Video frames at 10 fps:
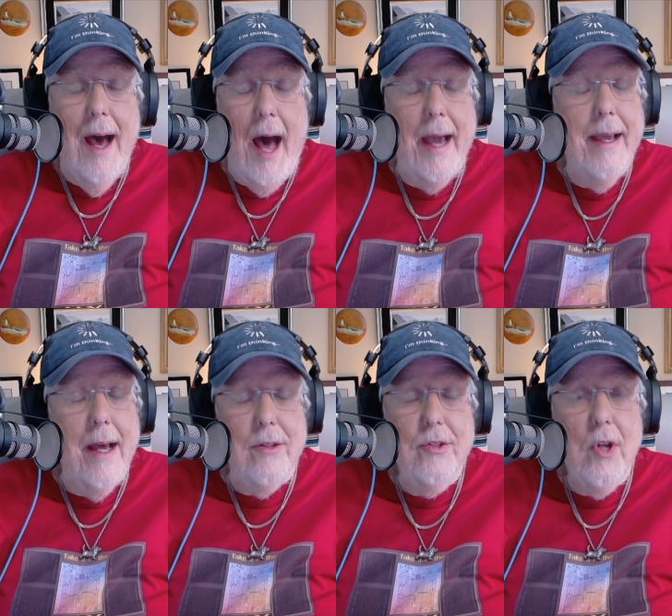I
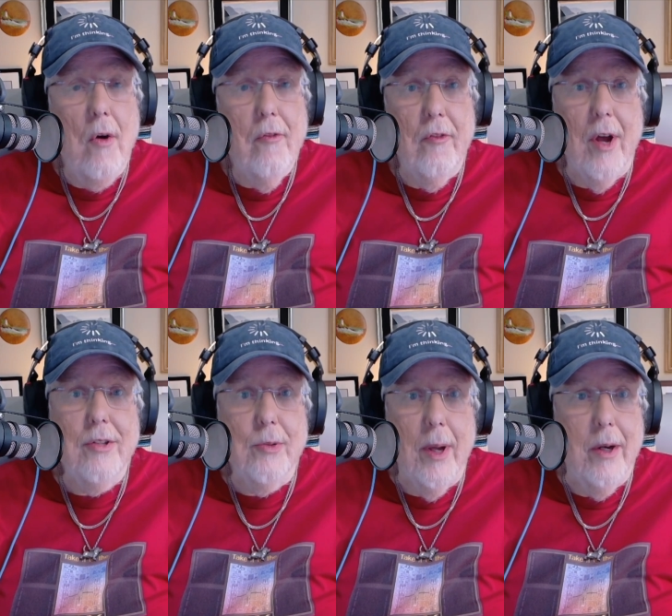got so
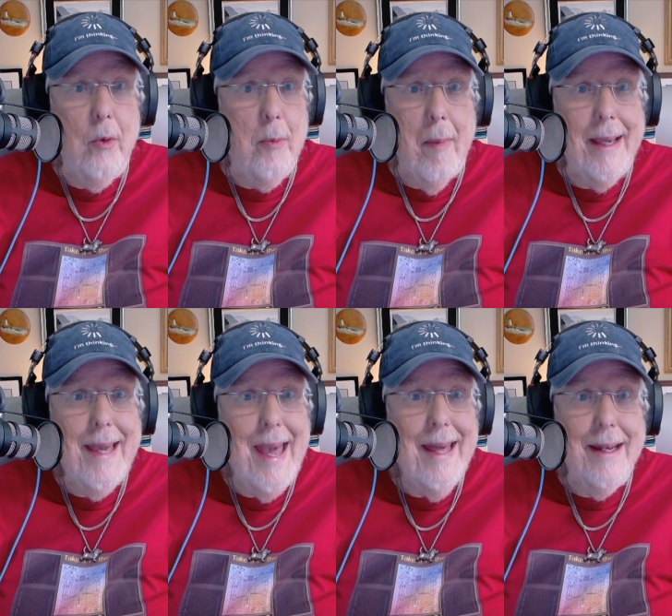frustrated with my
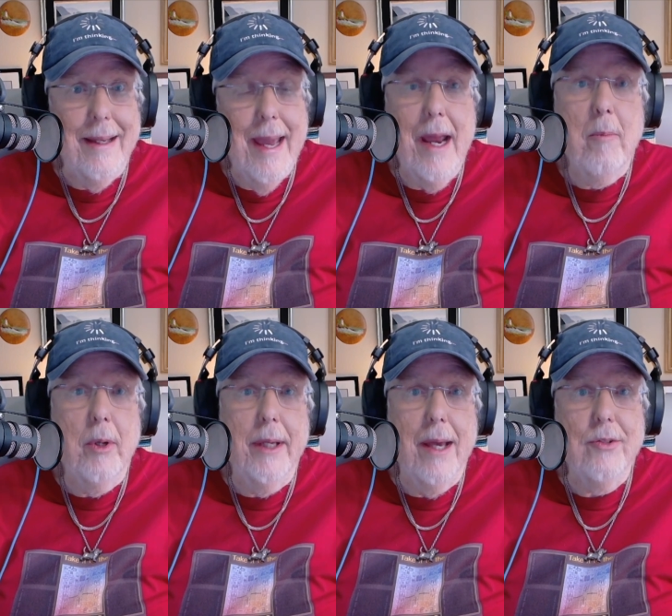Canon
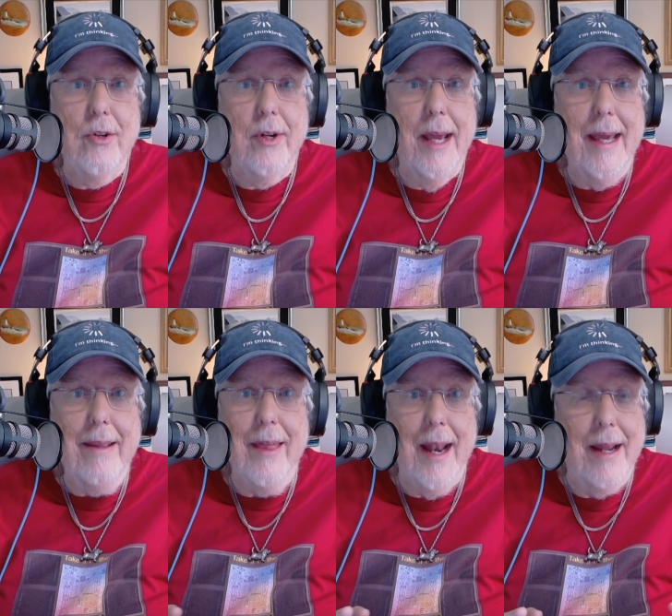camera yesterday
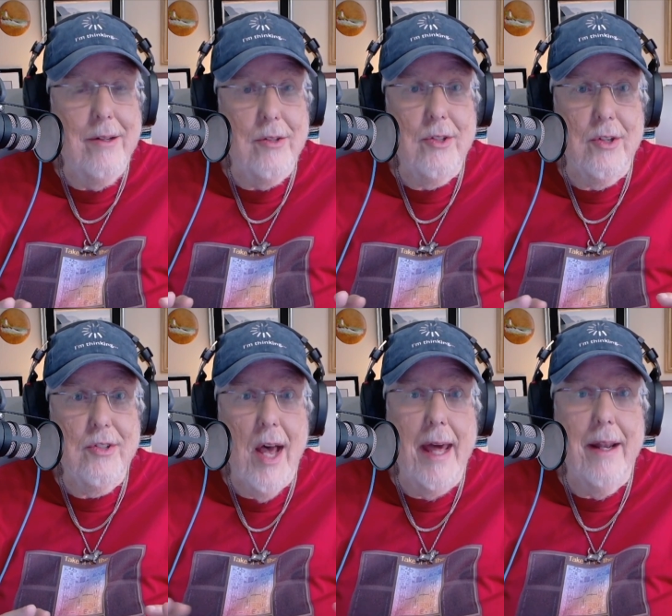that I just
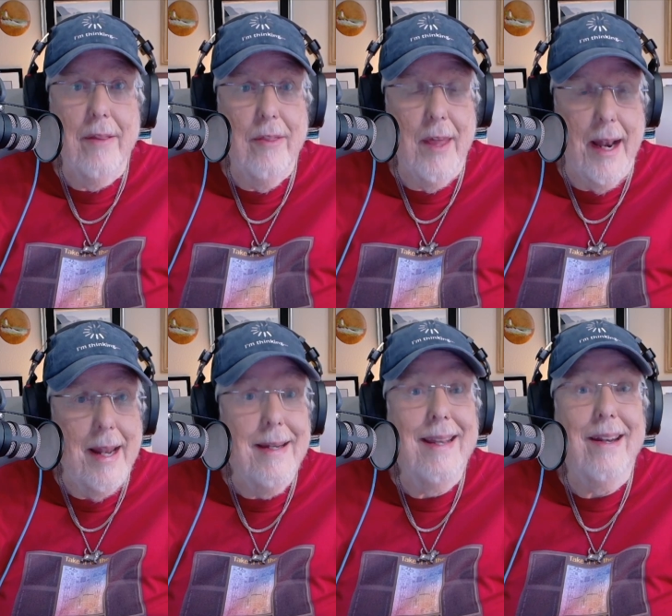decided that
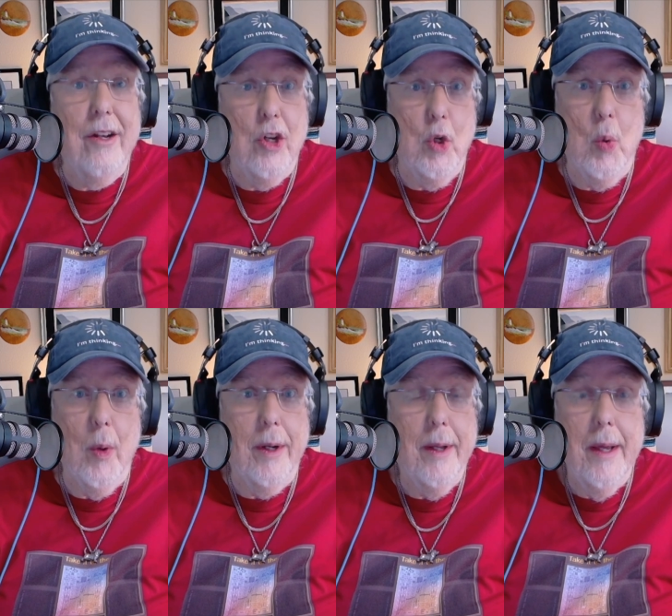I needed a new
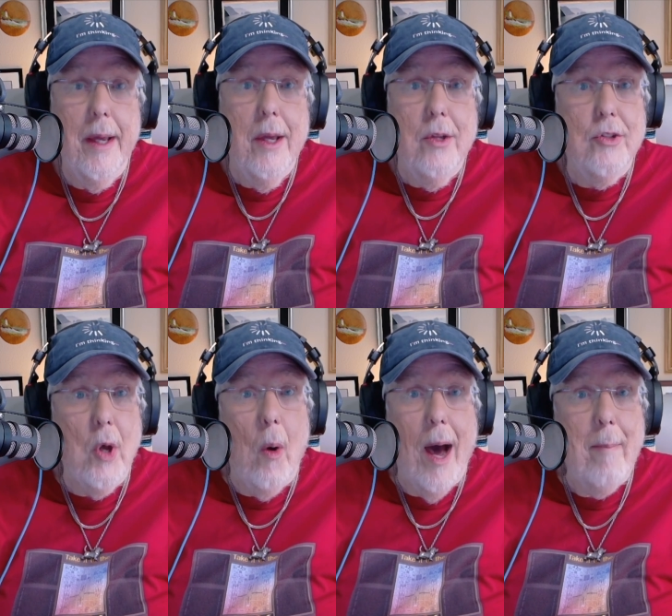one.
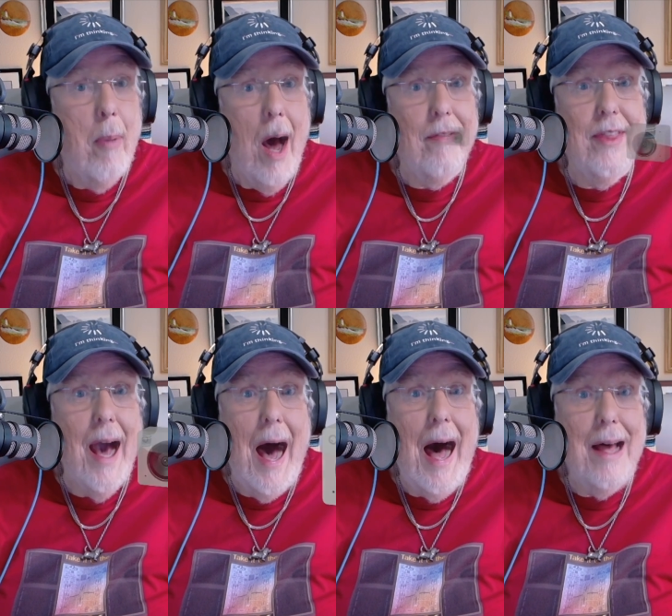So I bought the
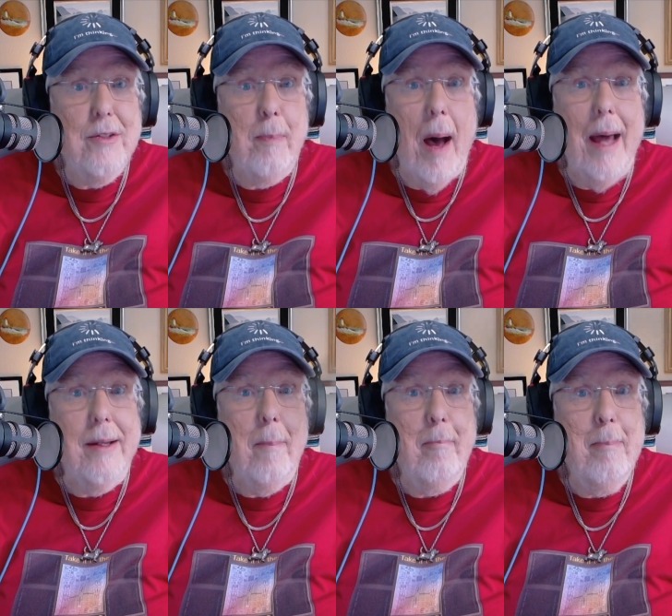
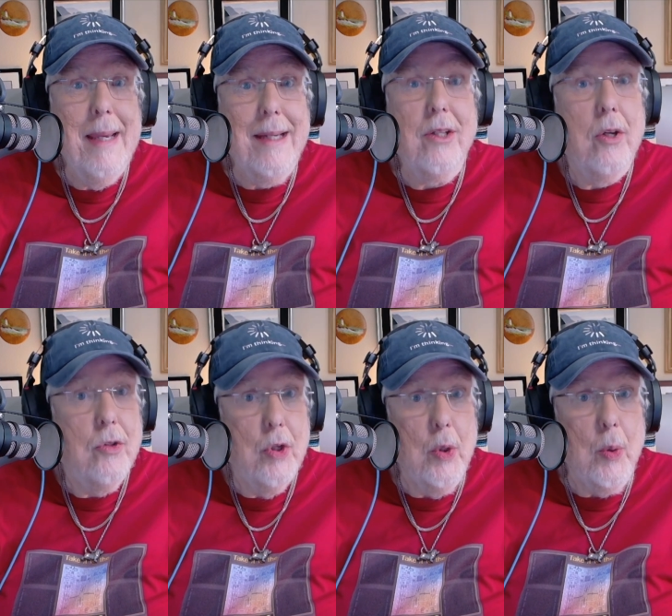OBSBOT Meet
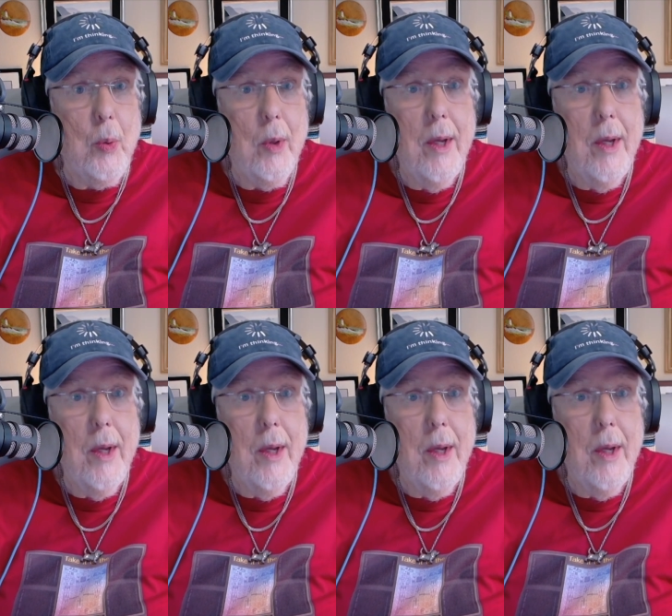2.